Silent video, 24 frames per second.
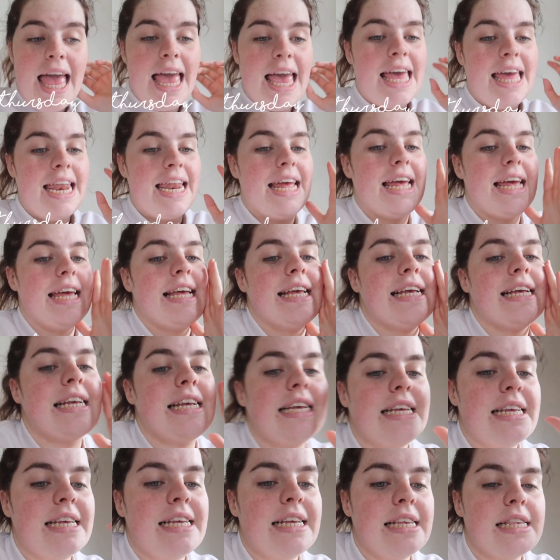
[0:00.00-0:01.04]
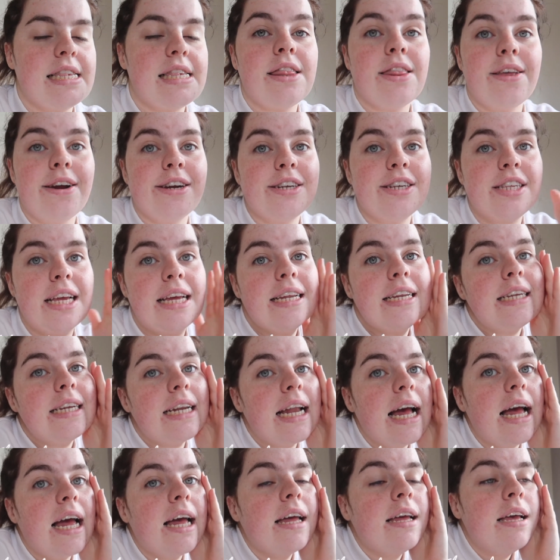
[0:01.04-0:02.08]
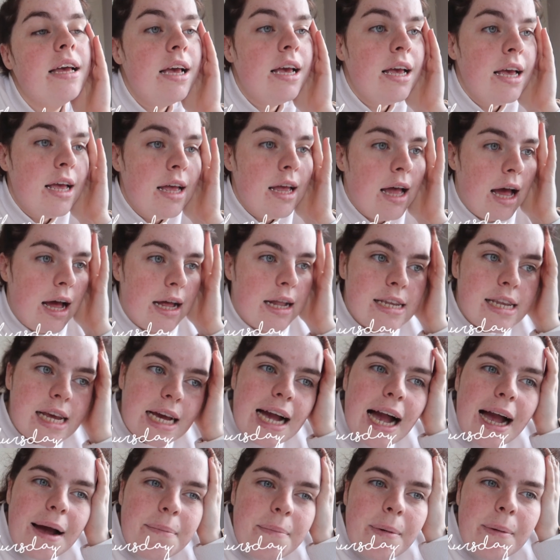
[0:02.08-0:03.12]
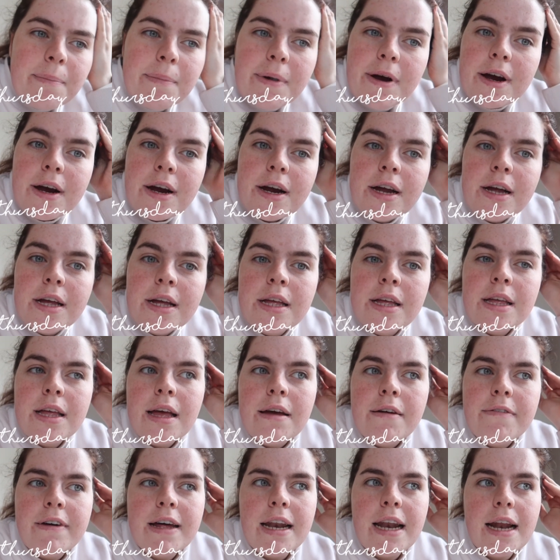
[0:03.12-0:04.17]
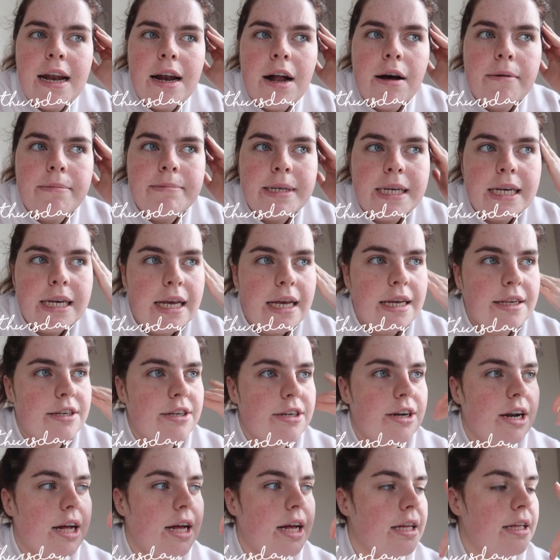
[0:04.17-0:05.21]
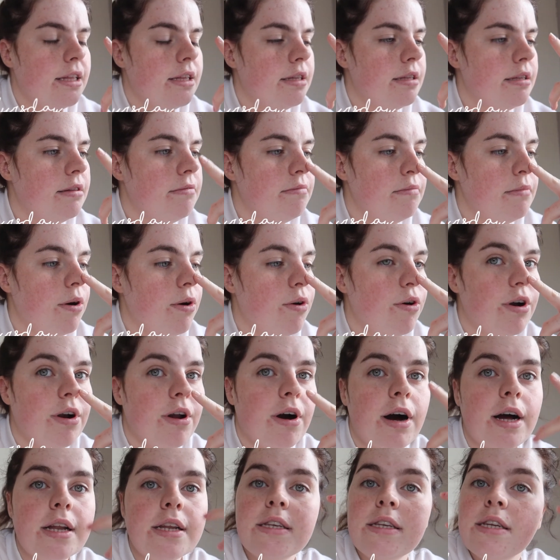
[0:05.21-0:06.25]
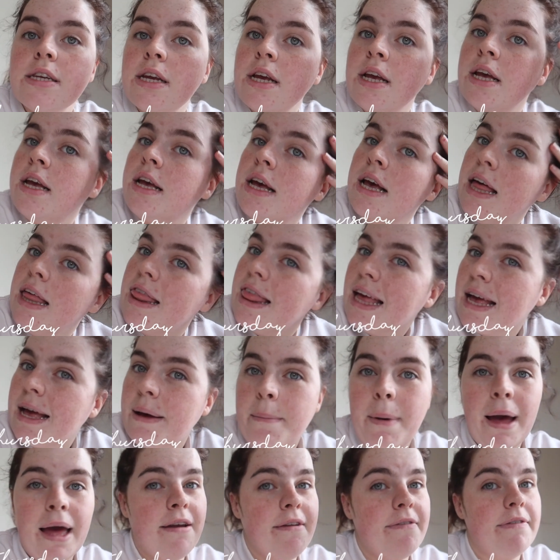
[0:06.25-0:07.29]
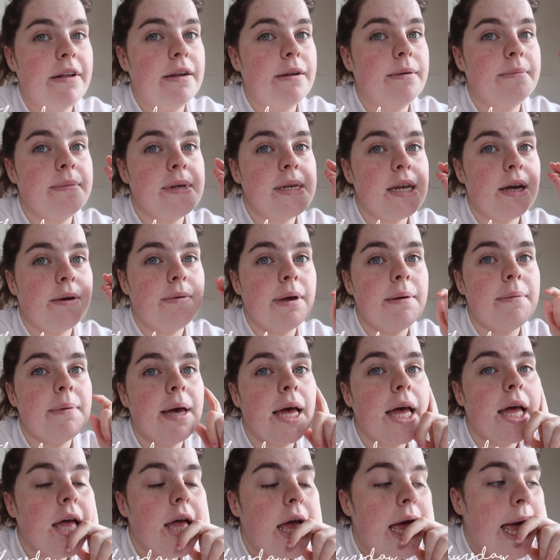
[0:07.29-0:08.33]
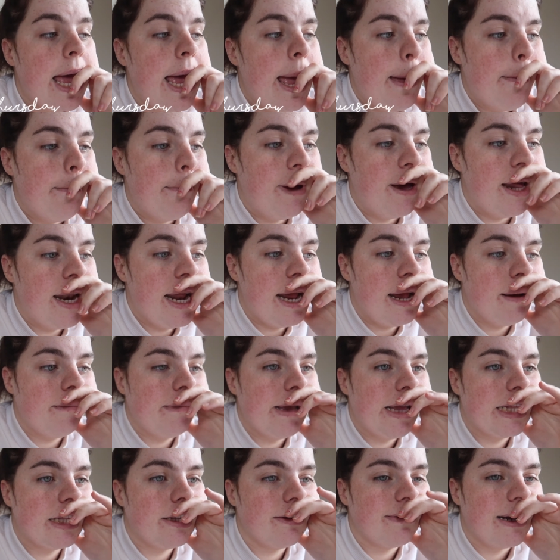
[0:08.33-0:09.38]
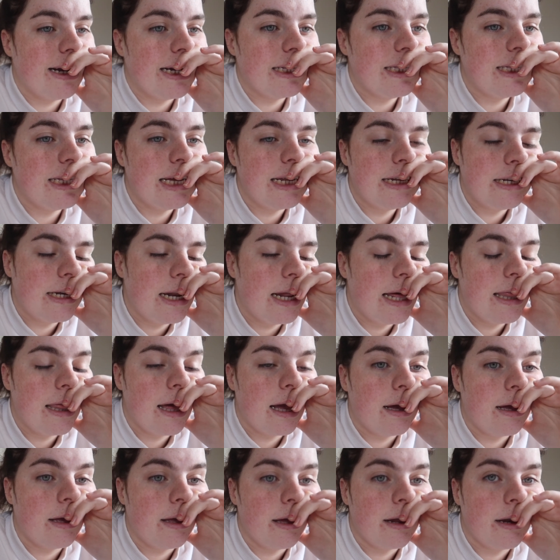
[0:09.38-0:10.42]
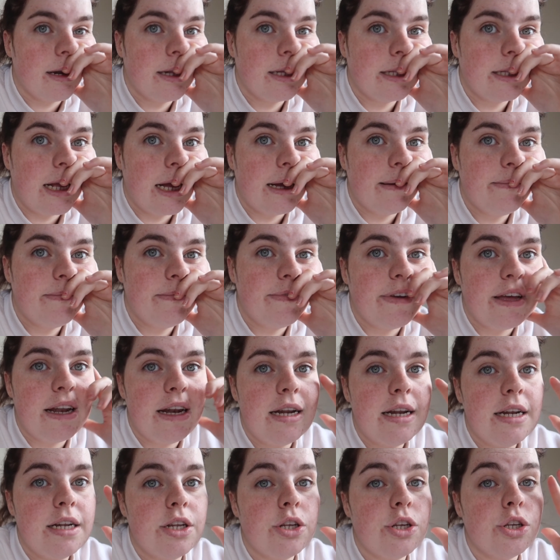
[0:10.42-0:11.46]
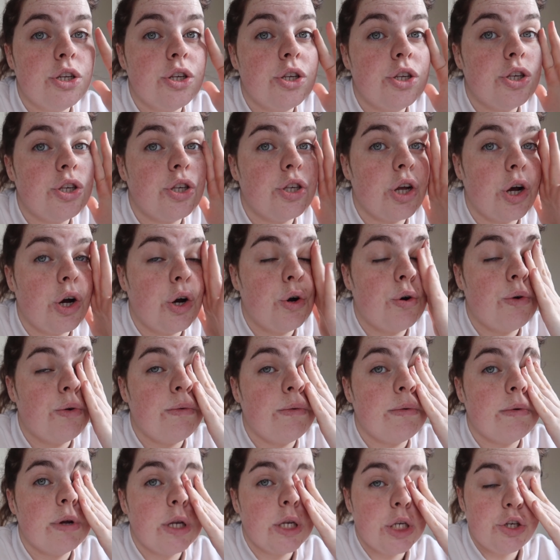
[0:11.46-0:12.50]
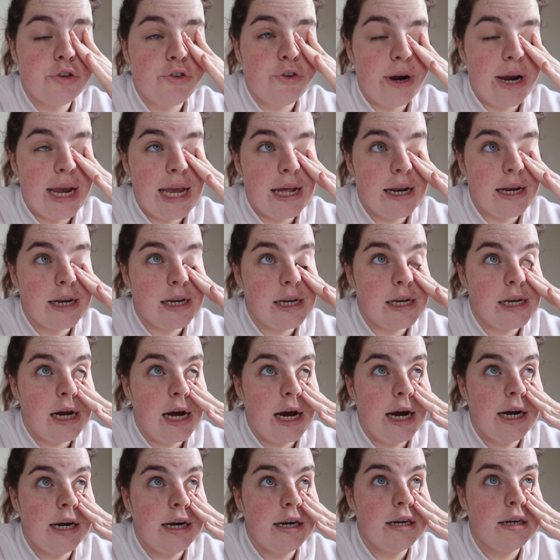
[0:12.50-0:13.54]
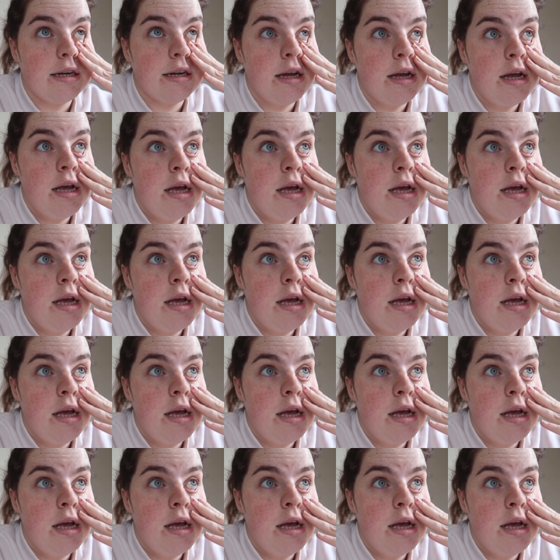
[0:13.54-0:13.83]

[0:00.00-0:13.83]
it is Thursday today and I can't remember if I did update yesterday or not. I think I might have filmed a wee bit. But um, it's a rest day today, thank goodness. I'm feeling so drained and tired.